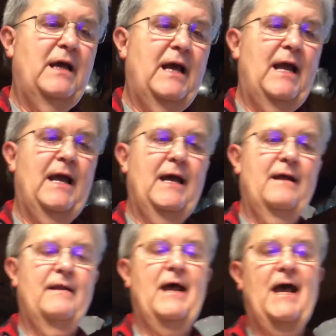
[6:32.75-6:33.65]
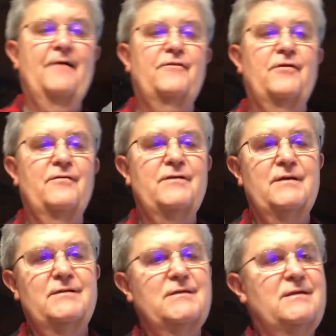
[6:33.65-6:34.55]
And after
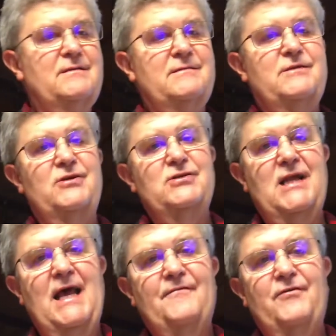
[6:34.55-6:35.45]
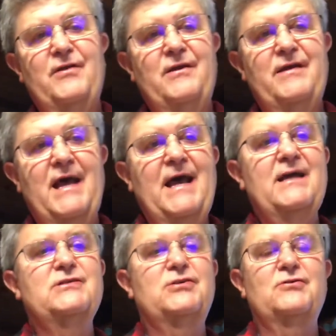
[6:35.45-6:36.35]

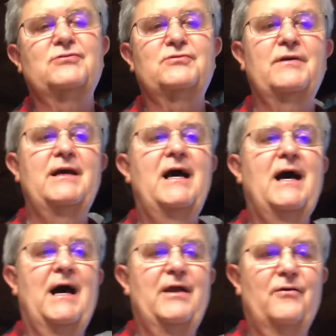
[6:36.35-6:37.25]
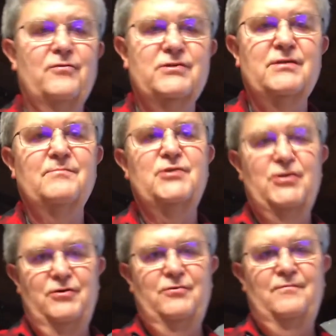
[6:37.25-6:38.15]
YAG surgery, I noticed them
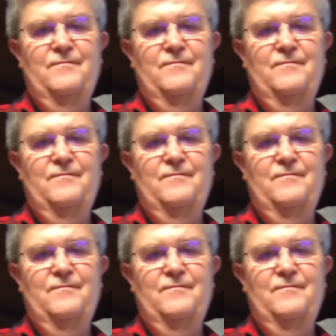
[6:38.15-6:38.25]
too.